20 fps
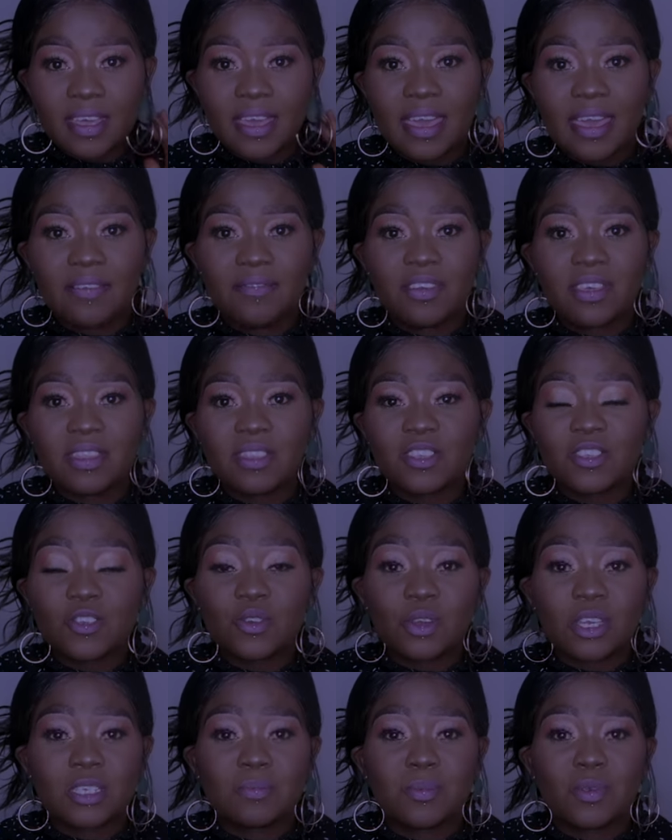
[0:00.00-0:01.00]
having this
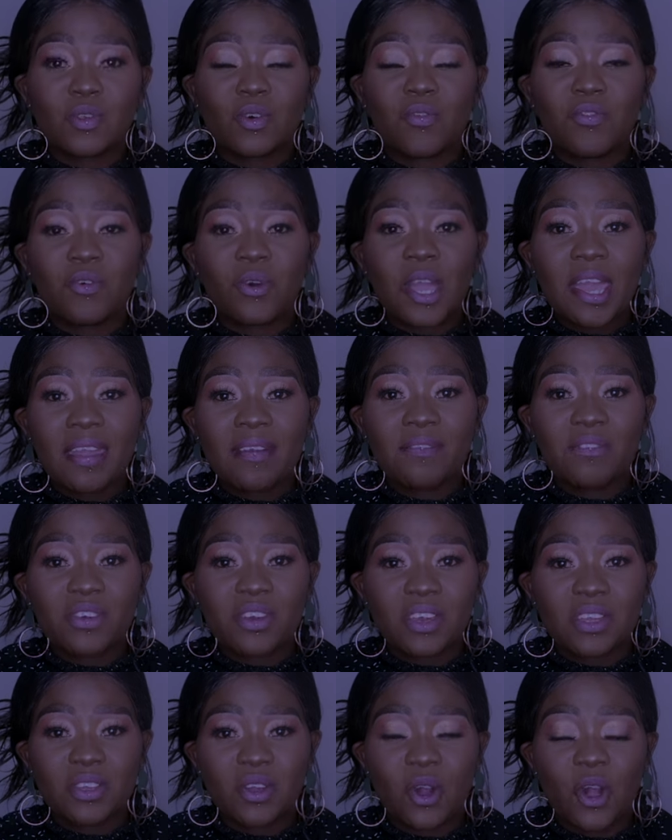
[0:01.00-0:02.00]
Christmas or
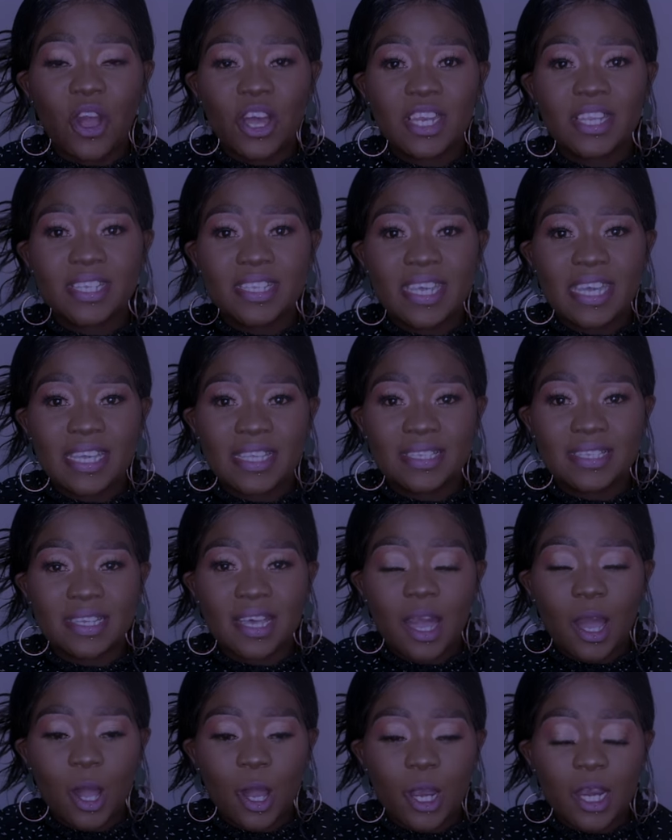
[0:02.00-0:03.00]
whatever your holidays
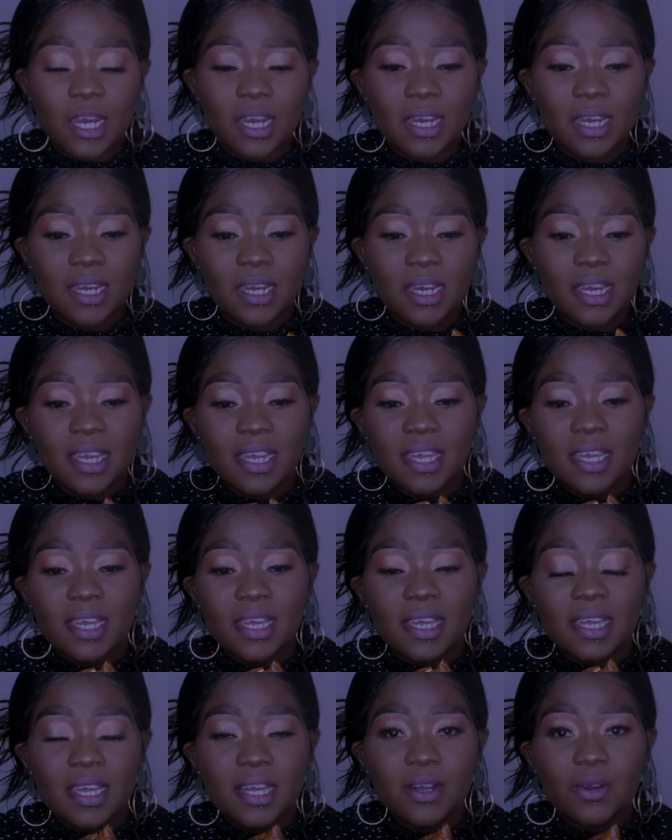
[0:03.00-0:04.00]
are
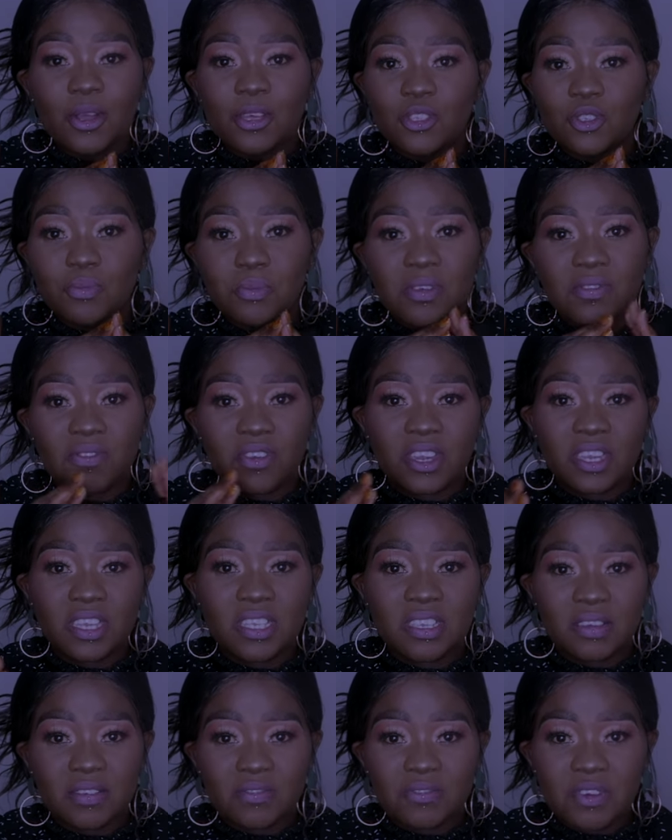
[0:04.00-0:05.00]
going to be very
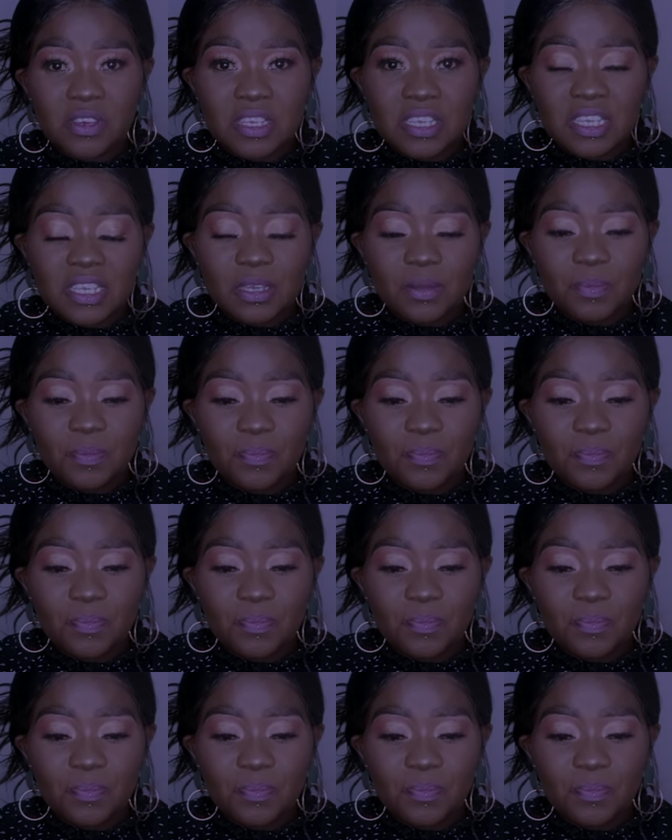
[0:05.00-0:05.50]
different?